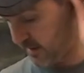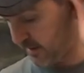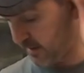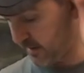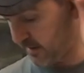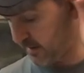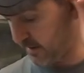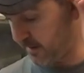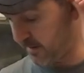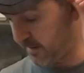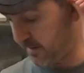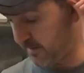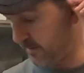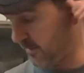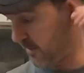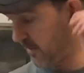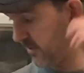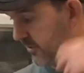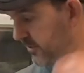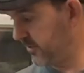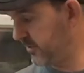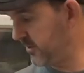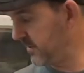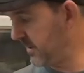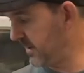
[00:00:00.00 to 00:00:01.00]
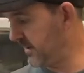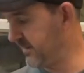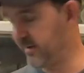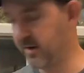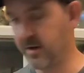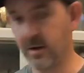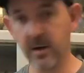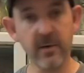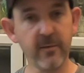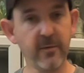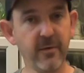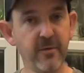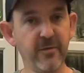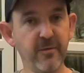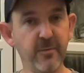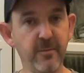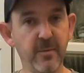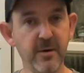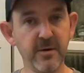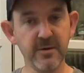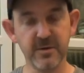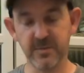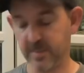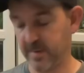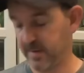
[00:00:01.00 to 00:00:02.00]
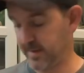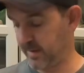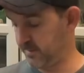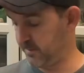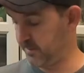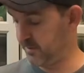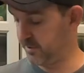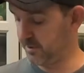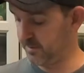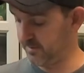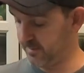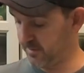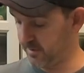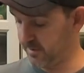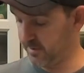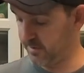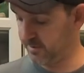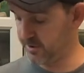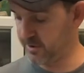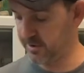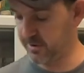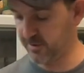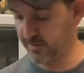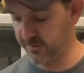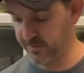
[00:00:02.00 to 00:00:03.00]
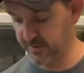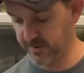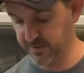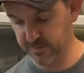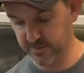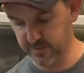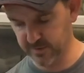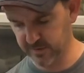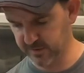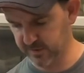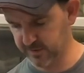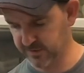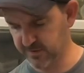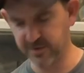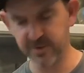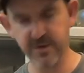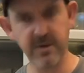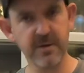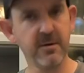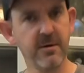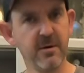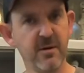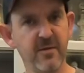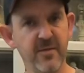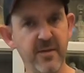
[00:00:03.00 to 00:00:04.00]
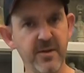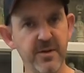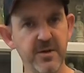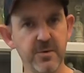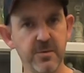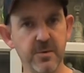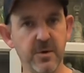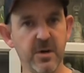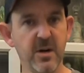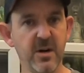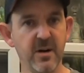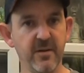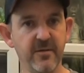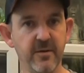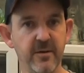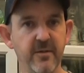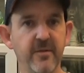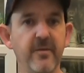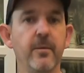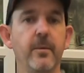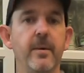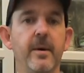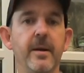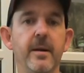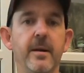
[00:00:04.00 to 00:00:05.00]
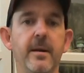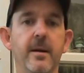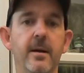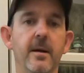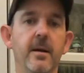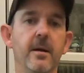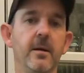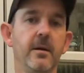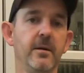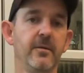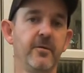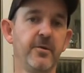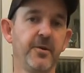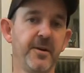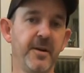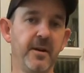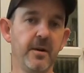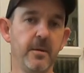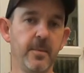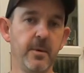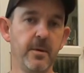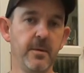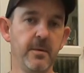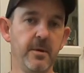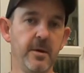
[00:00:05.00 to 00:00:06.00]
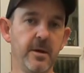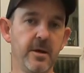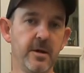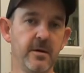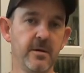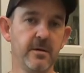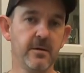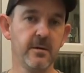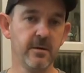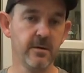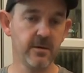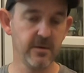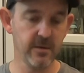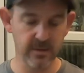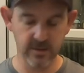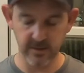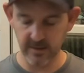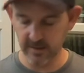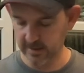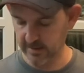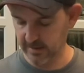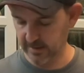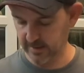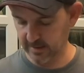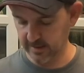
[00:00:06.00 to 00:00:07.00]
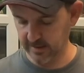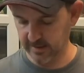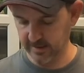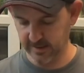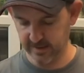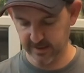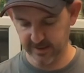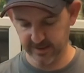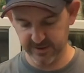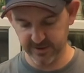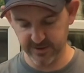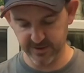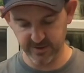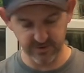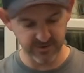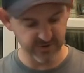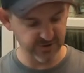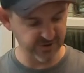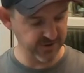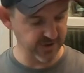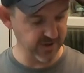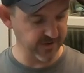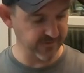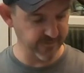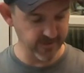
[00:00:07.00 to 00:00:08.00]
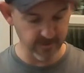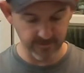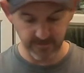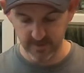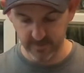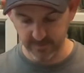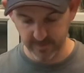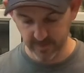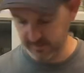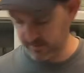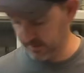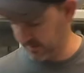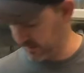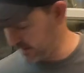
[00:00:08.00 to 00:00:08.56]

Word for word: I do have a cover for my spade, which I might chuck on this one because I don't know if they do a cover for when you've got it in the boot of your car and it starts scuffing up the boot